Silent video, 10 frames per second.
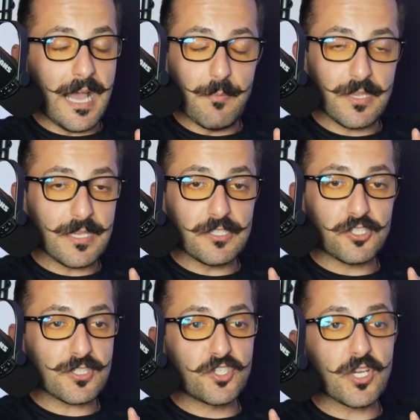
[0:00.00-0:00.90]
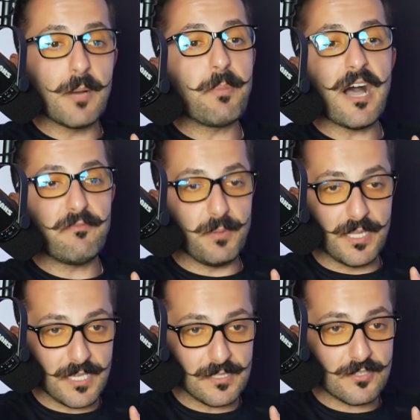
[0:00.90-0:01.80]
I mean, just jump off
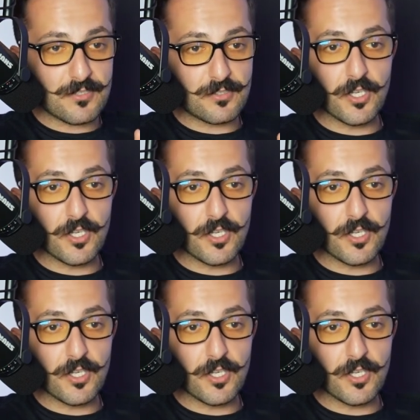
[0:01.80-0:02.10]
planes